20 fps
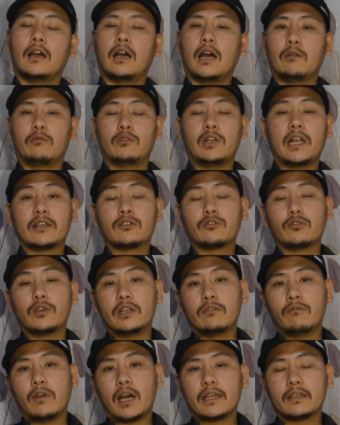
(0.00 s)
I would like to
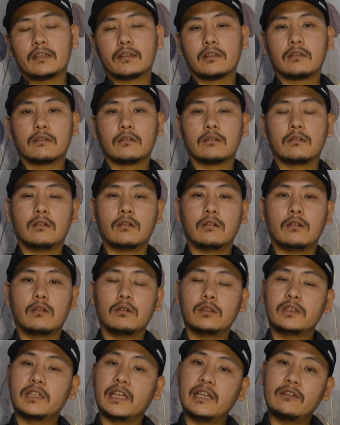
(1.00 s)
invite
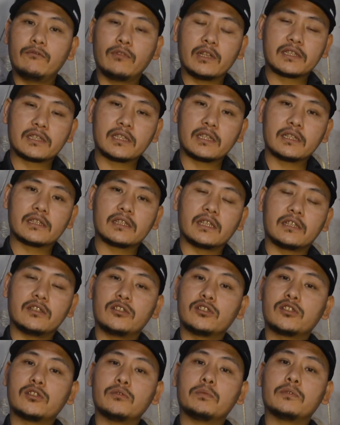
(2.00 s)
all the investors and
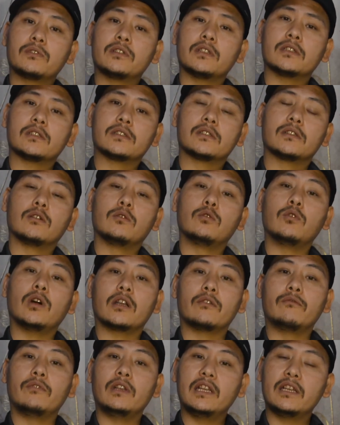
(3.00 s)
distributors who
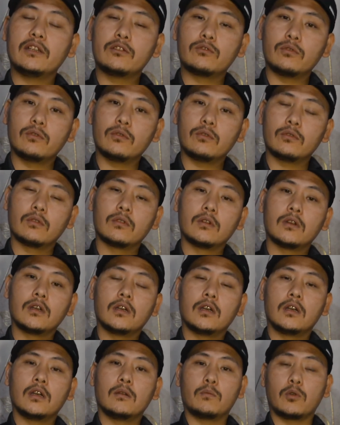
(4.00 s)
are willing to
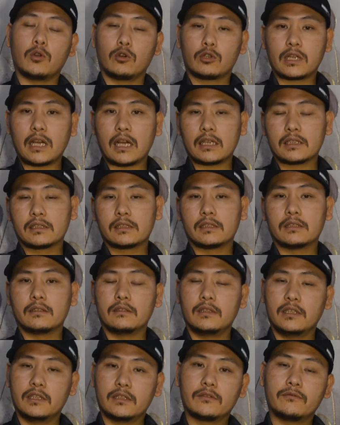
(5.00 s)
broadcast
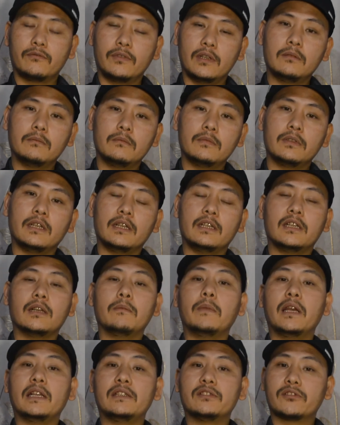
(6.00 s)
this film in the
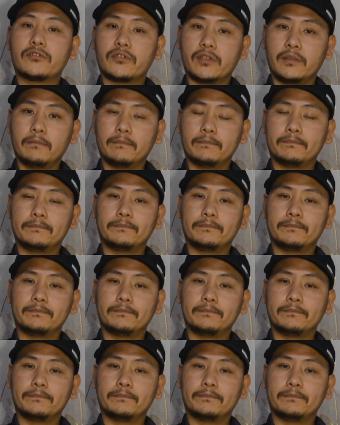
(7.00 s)
mainstream.